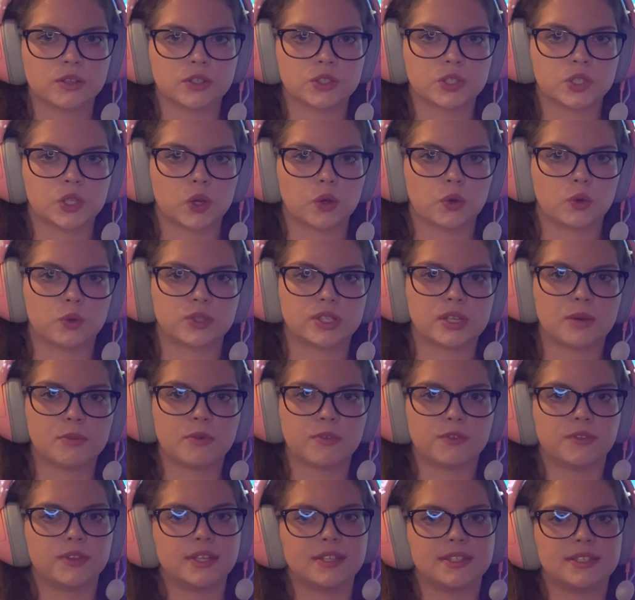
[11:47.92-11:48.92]
So some
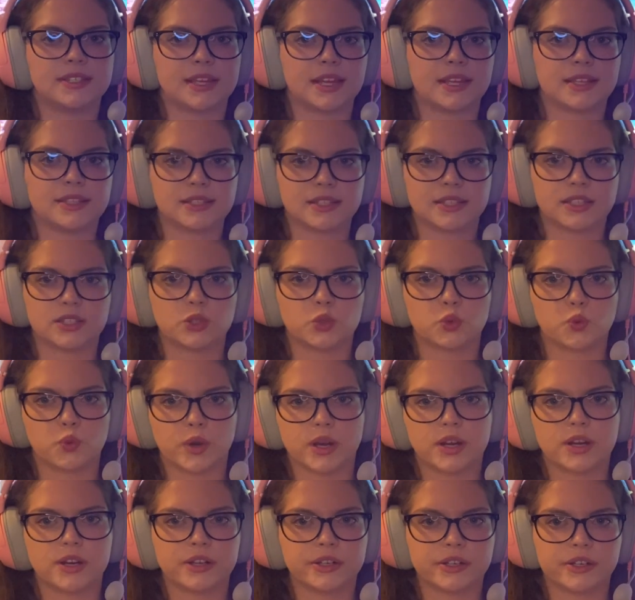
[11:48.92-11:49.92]
of these assets
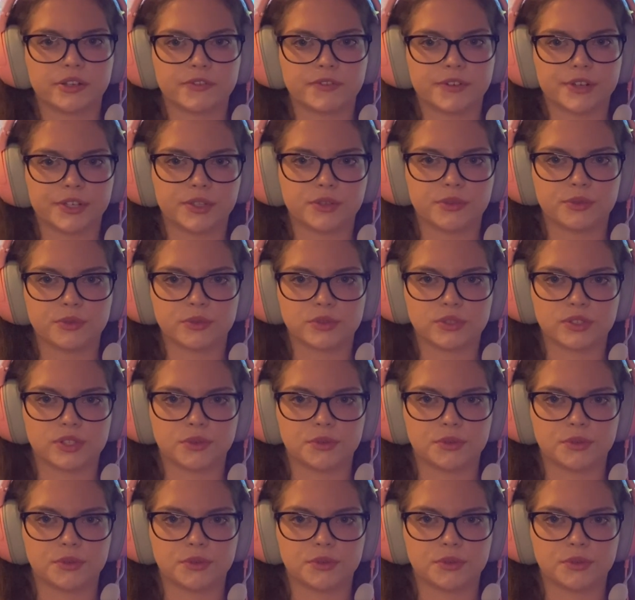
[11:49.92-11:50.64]
weren't reused,